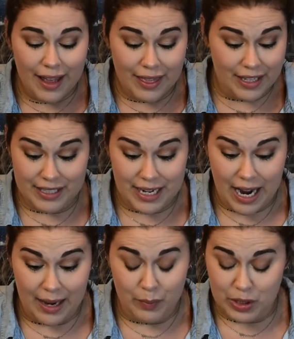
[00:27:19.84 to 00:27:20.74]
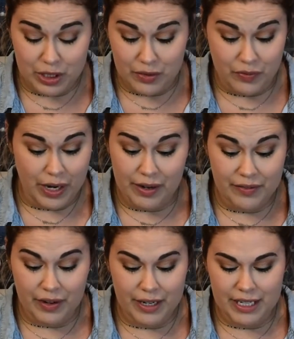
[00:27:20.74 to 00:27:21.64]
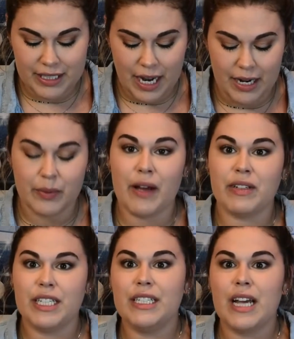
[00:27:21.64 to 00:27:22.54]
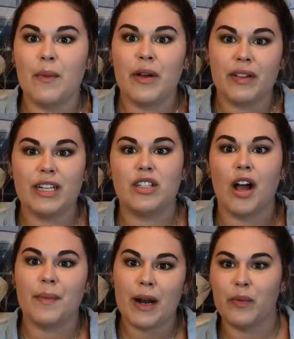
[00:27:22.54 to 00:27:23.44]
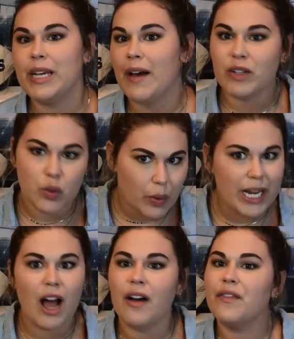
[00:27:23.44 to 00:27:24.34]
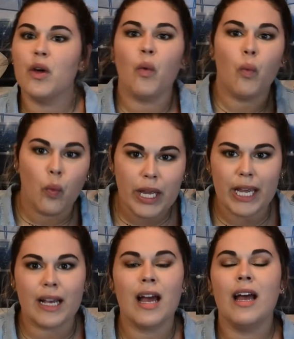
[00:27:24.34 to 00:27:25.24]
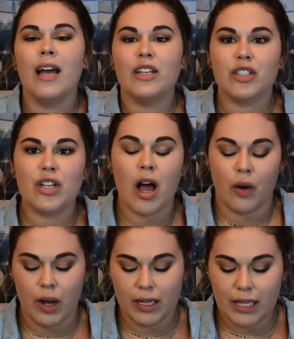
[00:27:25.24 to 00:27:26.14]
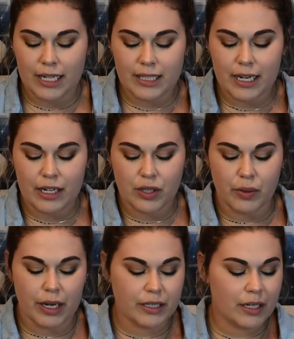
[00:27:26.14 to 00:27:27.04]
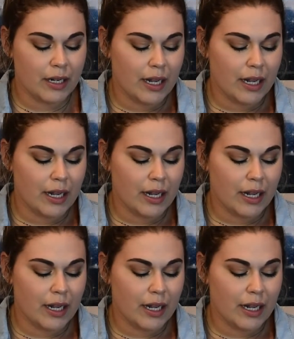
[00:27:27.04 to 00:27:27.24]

this time, which is very, very exciting. We have a tea time. We have a Let's Talk About It. We have a tweet of the week. So let's get into it.